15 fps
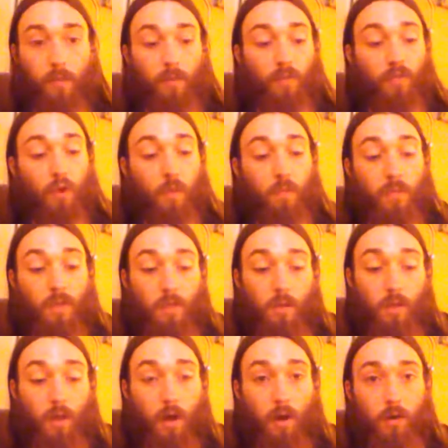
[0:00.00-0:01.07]
from
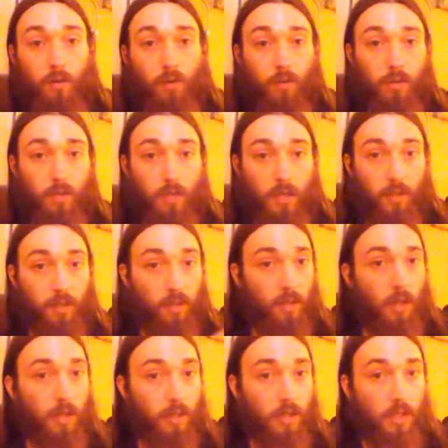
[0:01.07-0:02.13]
the archers and
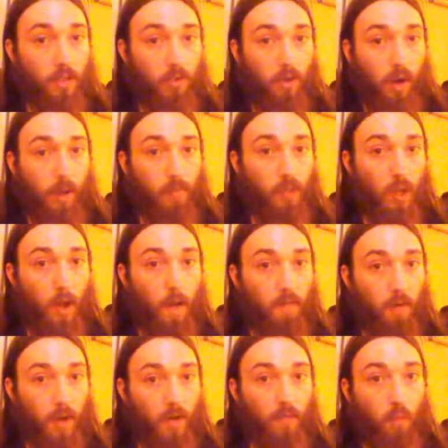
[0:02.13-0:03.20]
studded these straps to
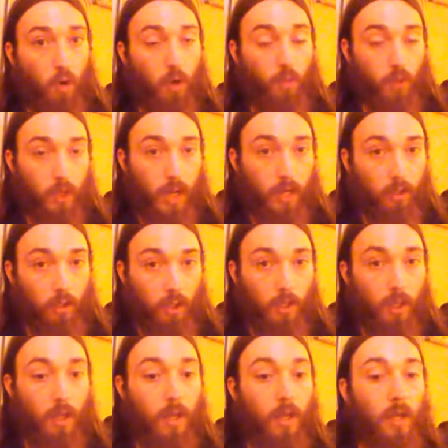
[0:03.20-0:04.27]
offer even more protection.
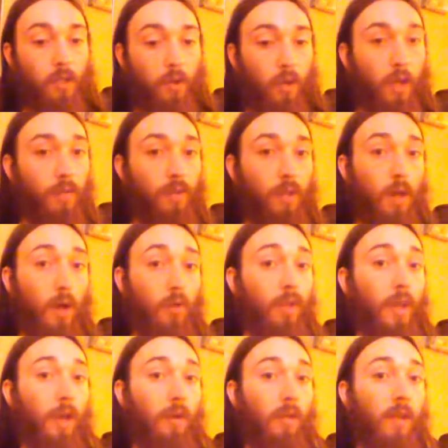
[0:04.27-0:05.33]
So even though
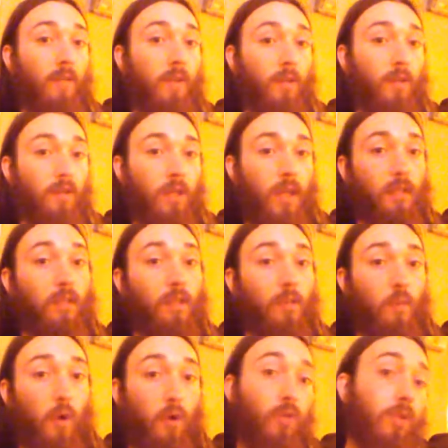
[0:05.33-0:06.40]
they are leaving their chest
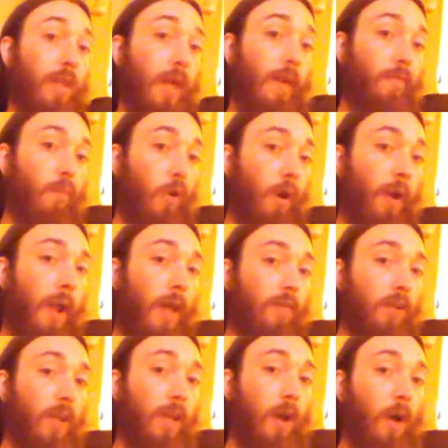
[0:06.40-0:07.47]
exposed, they have more
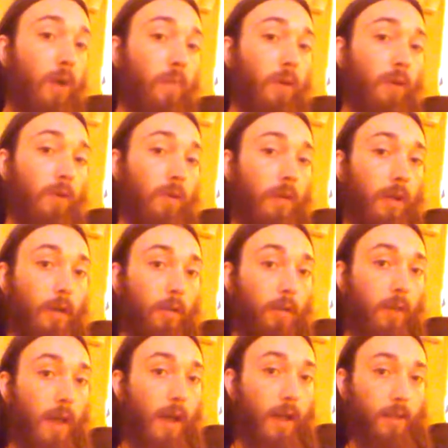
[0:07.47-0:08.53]
heavily armored their
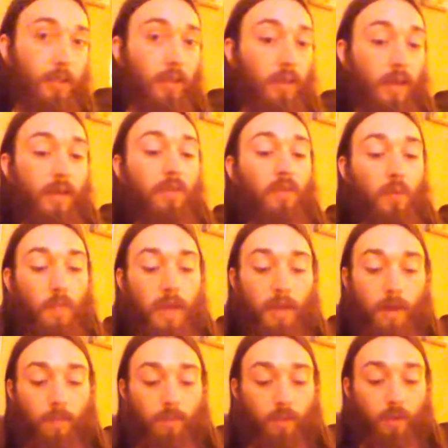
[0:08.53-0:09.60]
thighs and legs to make
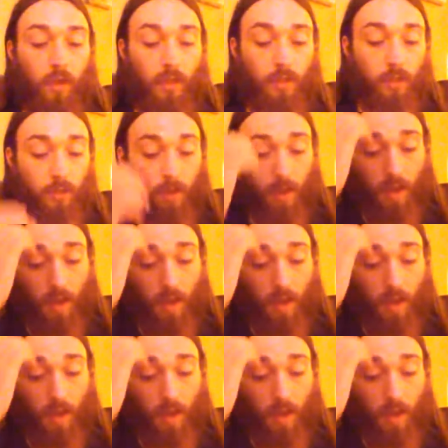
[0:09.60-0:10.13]
up for this.